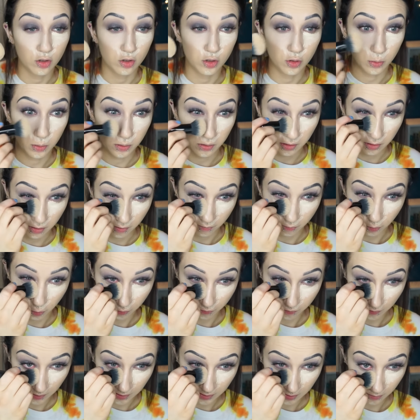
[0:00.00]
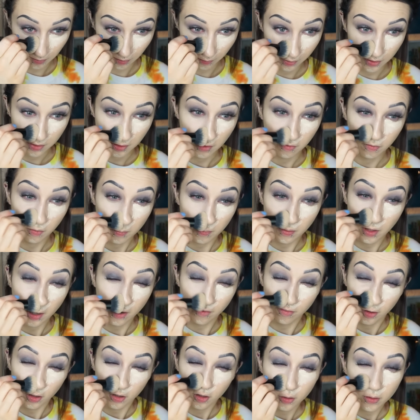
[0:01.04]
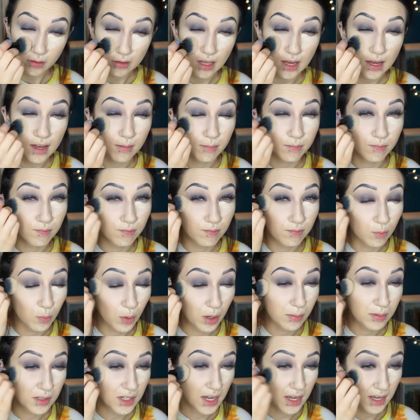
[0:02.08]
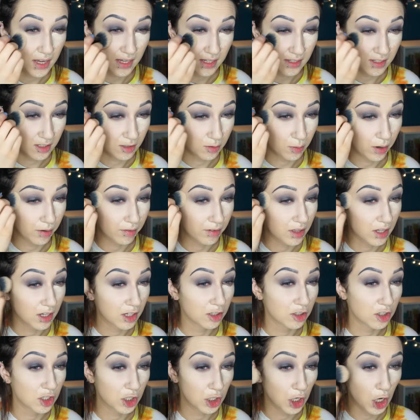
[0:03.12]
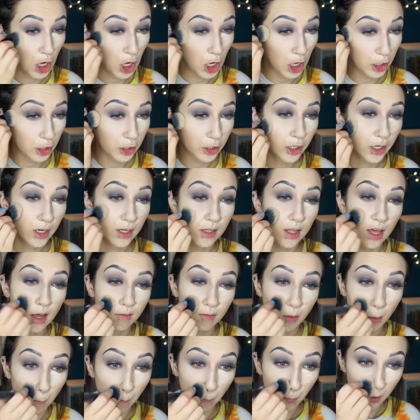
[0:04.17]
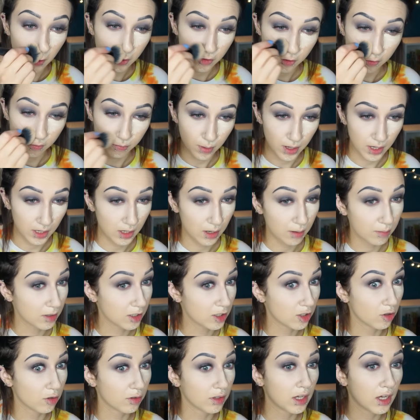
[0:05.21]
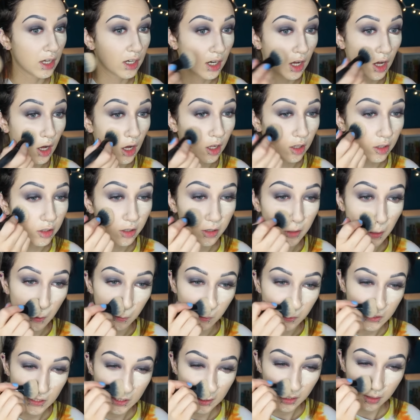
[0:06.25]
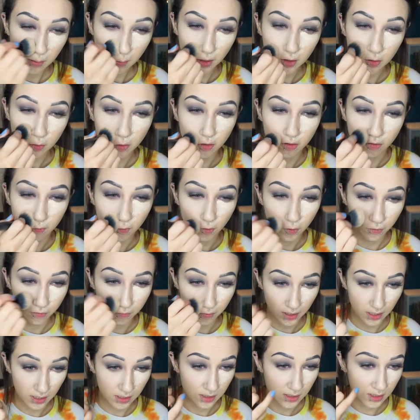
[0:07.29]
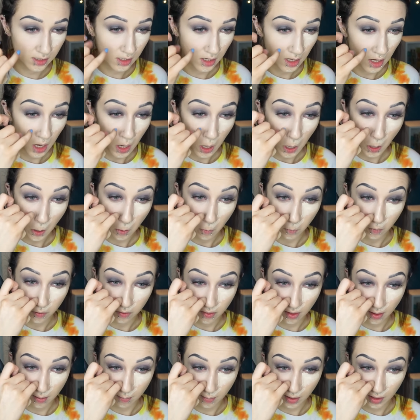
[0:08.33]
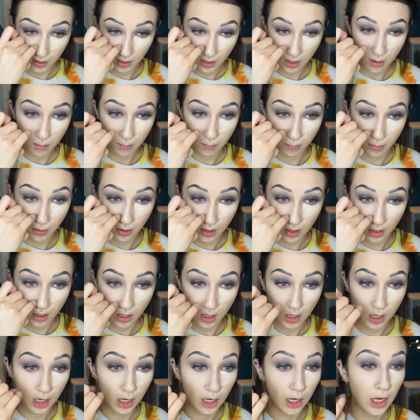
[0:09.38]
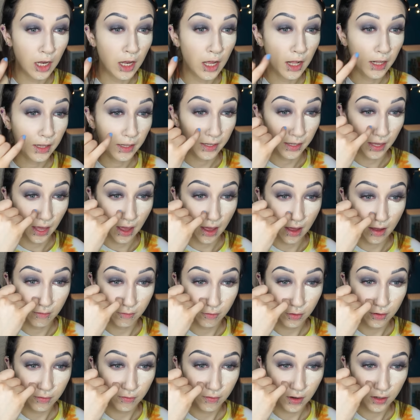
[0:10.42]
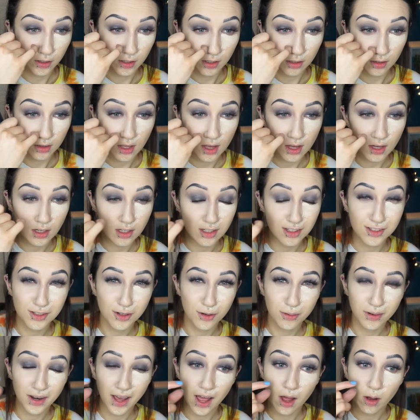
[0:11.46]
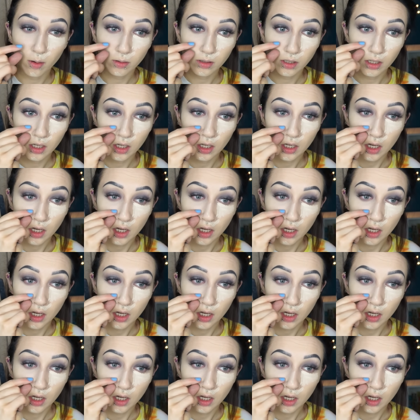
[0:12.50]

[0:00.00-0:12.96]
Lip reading: doing like a full face of everything from there. If you don't know what that website is, it's where everything's a dollar and they have a bunch of makeup that's only a dollar. And I was thinking about doing a full face with that makeup, but like every fucking thing is sold out.